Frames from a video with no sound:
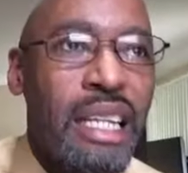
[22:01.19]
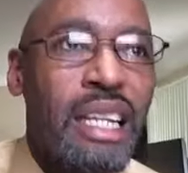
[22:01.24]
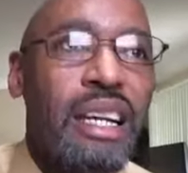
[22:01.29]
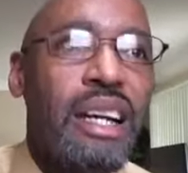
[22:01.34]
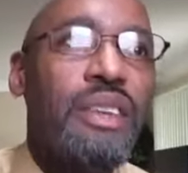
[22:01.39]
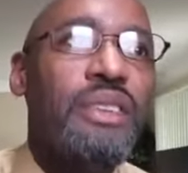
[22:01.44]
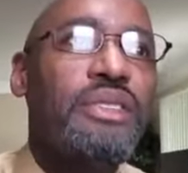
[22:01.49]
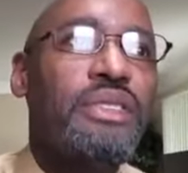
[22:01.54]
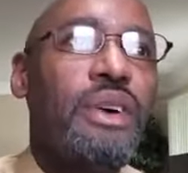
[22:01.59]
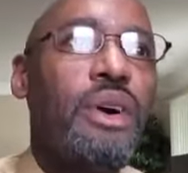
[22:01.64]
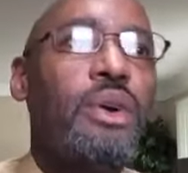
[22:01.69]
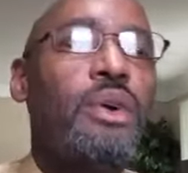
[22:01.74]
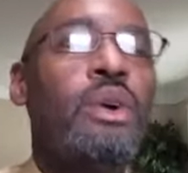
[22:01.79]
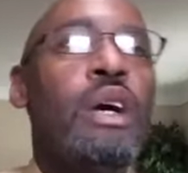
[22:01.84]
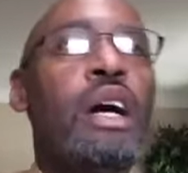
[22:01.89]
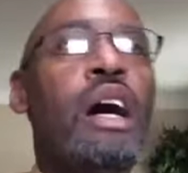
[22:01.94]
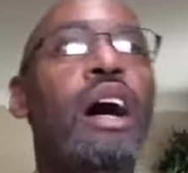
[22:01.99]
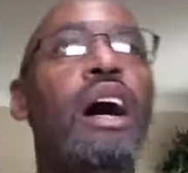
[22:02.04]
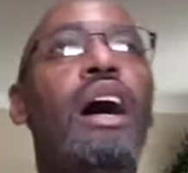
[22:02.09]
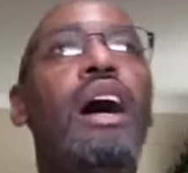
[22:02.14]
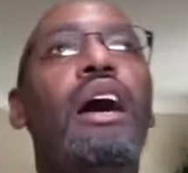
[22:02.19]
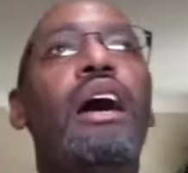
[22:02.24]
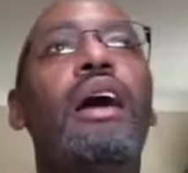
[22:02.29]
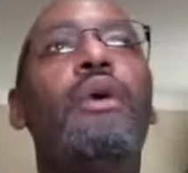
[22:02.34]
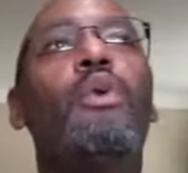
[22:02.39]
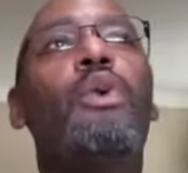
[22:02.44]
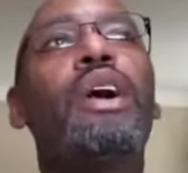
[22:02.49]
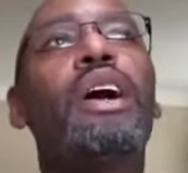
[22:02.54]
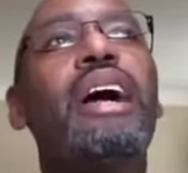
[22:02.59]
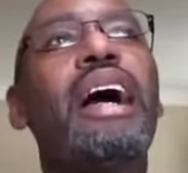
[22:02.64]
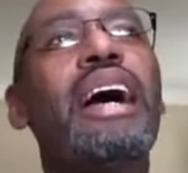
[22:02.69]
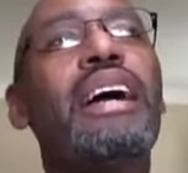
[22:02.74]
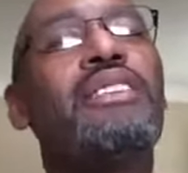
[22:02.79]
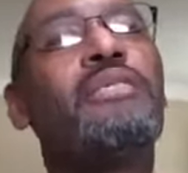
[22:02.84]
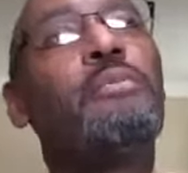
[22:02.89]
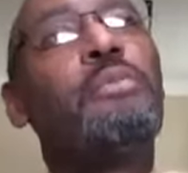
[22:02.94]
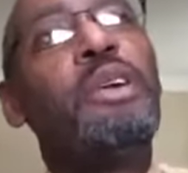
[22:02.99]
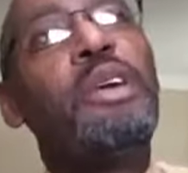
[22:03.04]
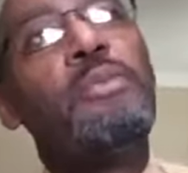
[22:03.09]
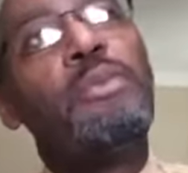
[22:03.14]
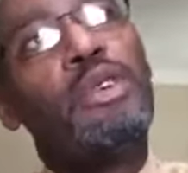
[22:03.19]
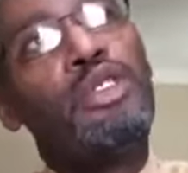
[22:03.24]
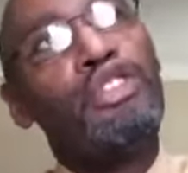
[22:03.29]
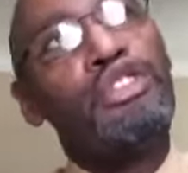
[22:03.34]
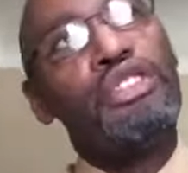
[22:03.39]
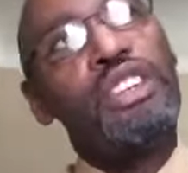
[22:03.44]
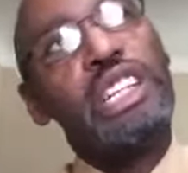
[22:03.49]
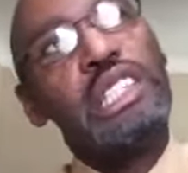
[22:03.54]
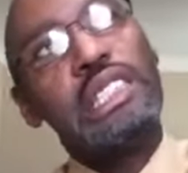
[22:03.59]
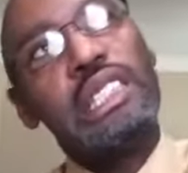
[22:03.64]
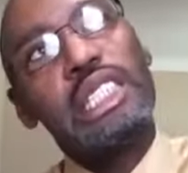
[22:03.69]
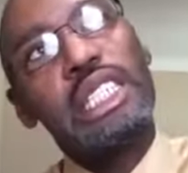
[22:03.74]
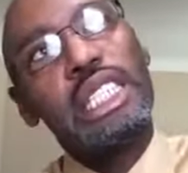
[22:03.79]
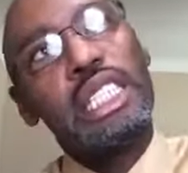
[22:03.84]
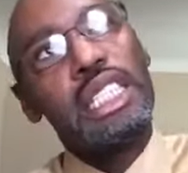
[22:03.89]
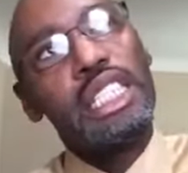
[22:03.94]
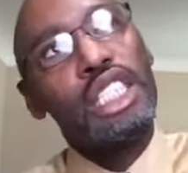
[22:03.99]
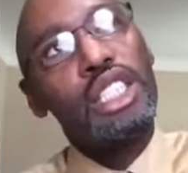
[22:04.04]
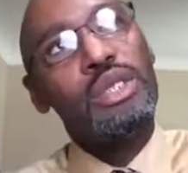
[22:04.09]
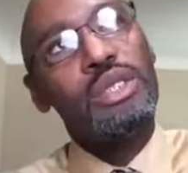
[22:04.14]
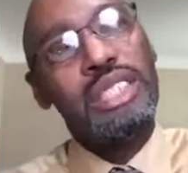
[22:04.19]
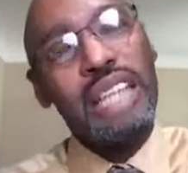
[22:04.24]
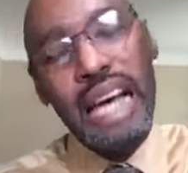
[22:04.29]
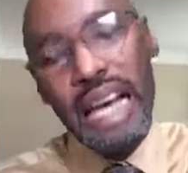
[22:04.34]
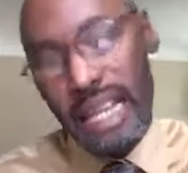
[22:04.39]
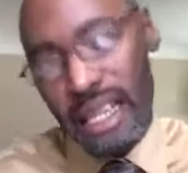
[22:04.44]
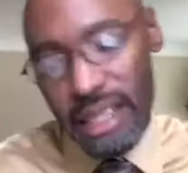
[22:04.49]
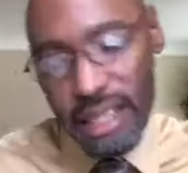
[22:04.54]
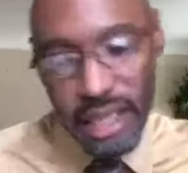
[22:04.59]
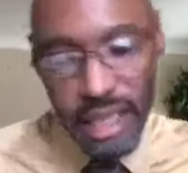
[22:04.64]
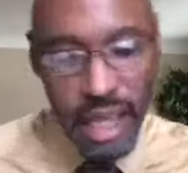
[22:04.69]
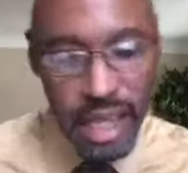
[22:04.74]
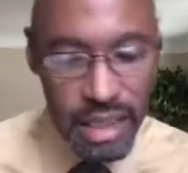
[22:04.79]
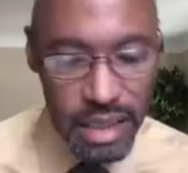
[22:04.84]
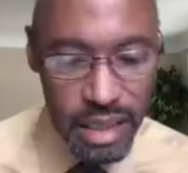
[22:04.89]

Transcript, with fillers: And so, uh, whereas people trust in the United States